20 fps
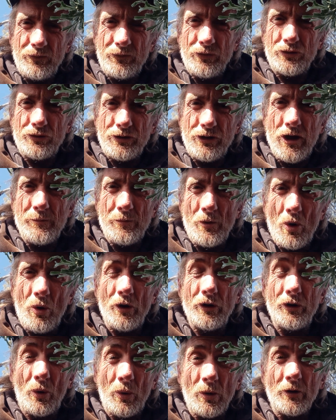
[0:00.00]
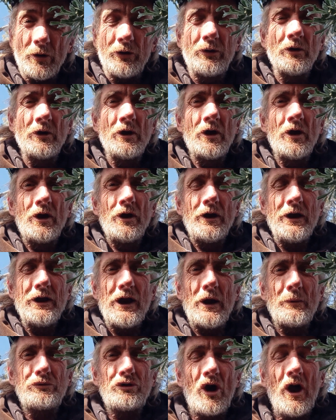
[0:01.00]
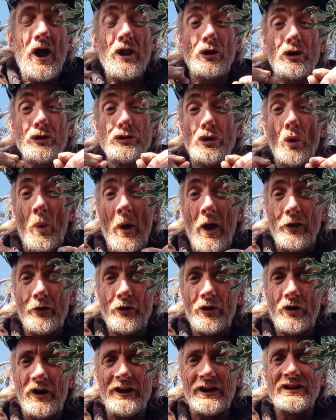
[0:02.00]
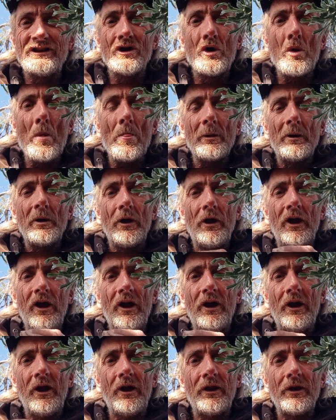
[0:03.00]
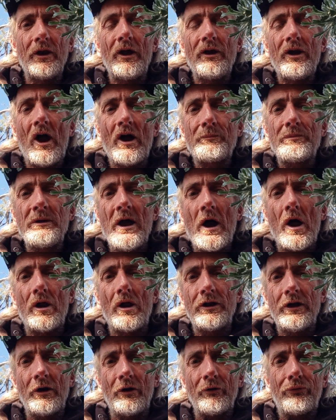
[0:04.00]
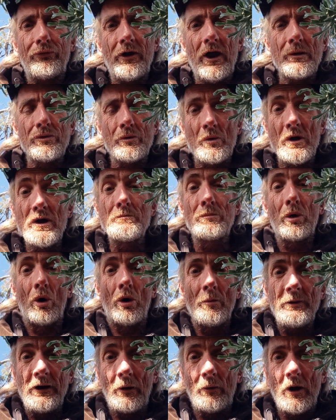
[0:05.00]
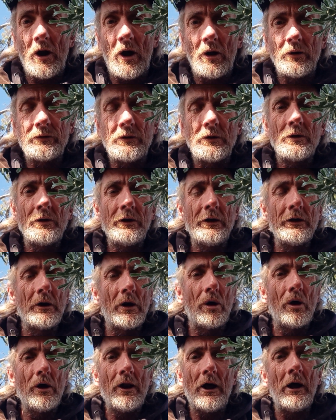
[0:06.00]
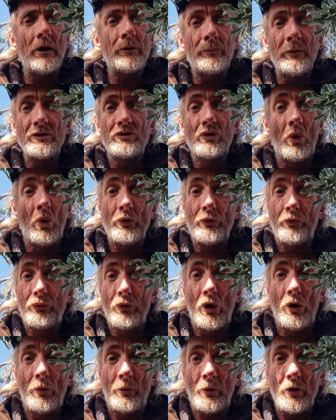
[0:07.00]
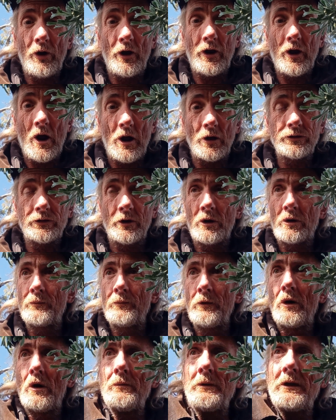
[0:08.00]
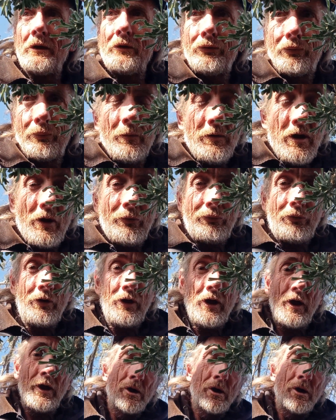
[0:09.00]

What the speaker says: keep going north. And I'm trying to look at the weather and not be out on the interstate with the wind blowing me around, and I have to be totally sober when I get out there. This is from yesterday.